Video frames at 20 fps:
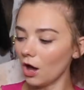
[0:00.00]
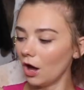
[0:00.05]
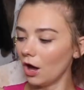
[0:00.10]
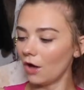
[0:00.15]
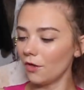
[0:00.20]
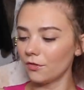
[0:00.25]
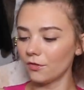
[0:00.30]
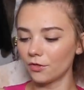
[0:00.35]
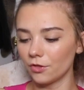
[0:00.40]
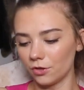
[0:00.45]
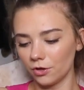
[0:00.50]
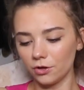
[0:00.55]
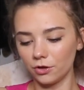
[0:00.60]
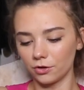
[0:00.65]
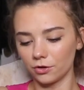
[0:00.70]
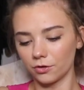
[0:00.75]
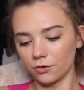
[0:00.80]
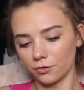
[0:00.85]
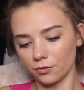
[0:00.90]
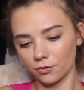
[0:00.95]
And
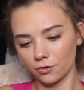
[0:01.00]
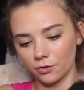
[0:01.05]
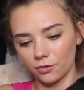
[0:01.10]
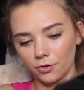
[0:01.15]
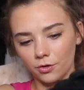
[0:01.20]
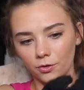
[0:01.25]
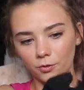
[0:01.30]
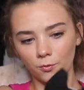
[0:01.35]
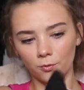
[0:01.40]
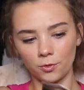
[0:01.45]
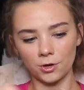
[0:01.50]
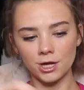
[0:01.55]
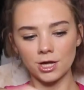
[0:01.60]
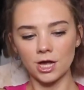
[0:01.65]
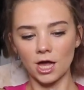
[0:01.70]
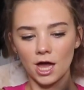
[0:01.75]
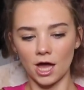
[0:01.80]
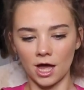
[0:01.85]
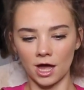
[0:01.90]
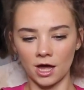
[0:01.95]
then we
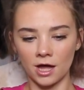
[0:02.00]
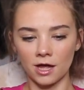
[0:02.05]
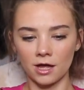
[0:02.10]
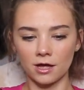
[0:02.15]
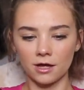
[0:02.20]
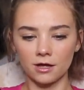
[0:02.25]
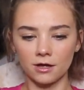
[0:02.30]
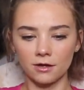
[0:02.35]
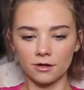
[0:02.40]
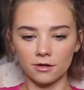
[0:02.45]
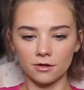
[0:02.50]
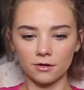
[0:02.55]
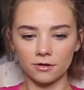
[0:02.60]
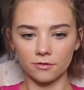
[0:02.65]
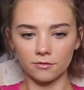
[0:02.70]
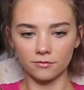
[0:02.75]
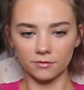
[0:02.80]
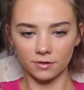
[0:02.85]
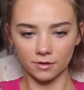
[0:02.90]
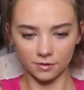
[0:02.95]

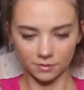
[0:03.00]
have